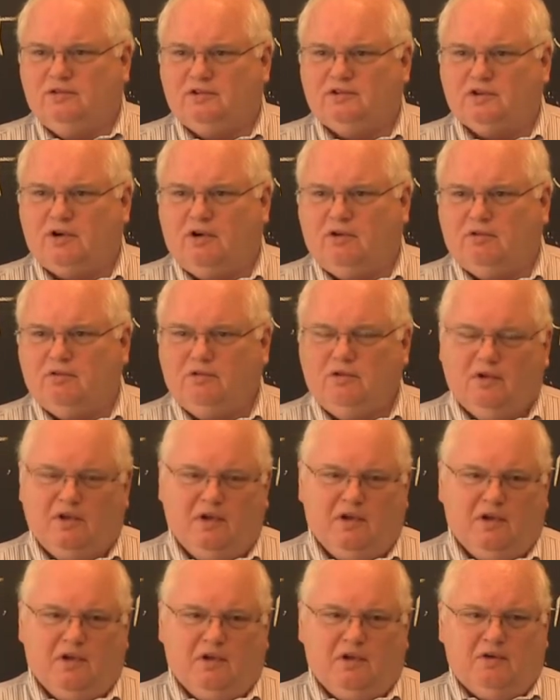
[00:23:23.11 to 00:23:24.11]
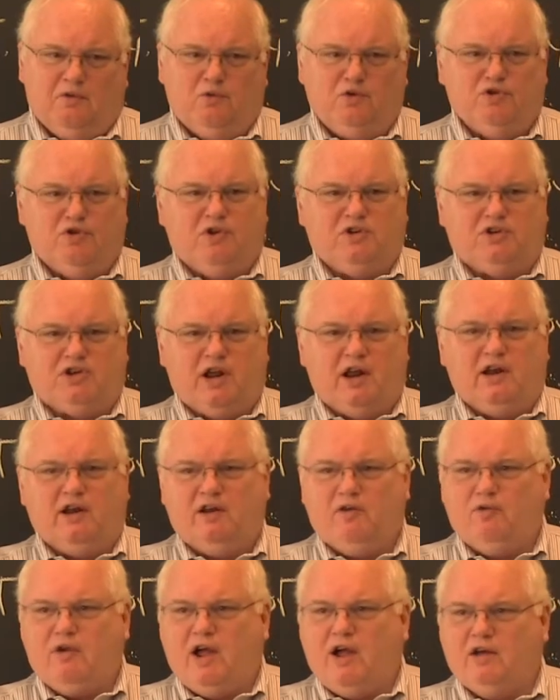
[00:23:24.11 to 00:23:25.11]
So when you're
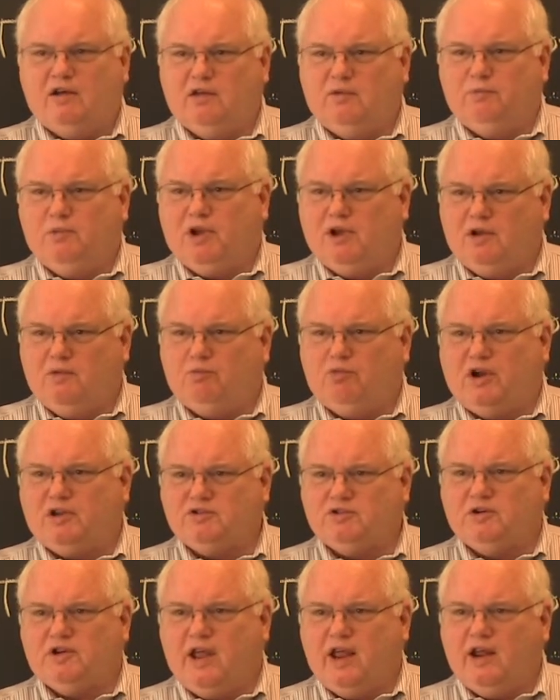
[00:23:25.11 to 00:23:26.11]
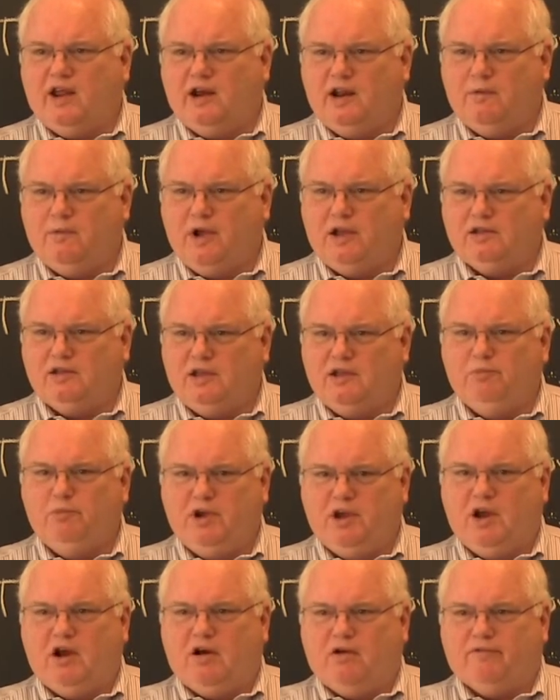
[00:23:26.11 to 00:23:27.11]
standing around a big compressor tank at MIT,
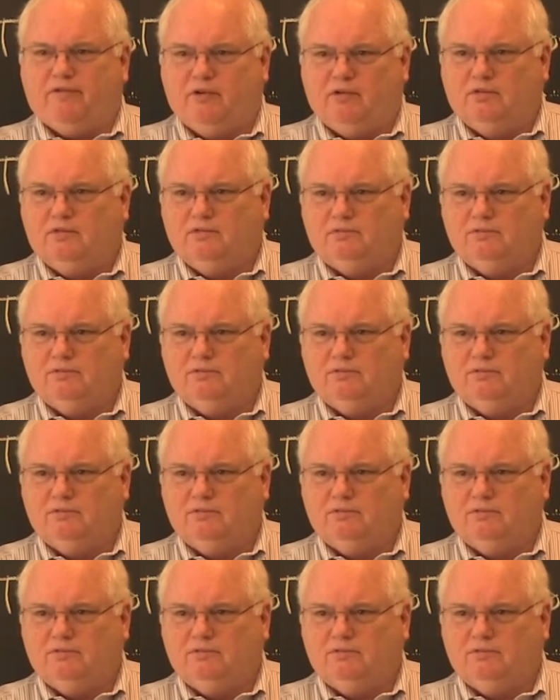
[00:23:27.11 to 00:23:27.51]
be careful